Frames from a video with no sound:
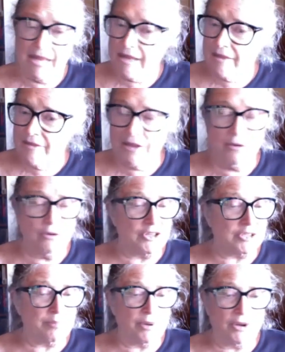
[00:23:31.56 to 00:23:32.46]
and then you
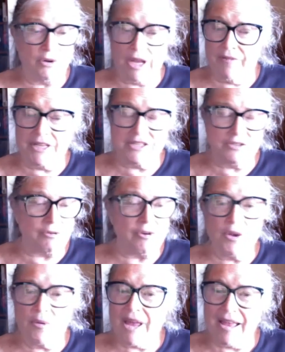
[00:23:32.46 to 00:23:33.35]
just put every
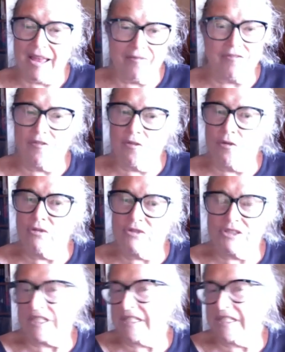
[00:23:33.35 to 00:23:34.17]
story you have falls in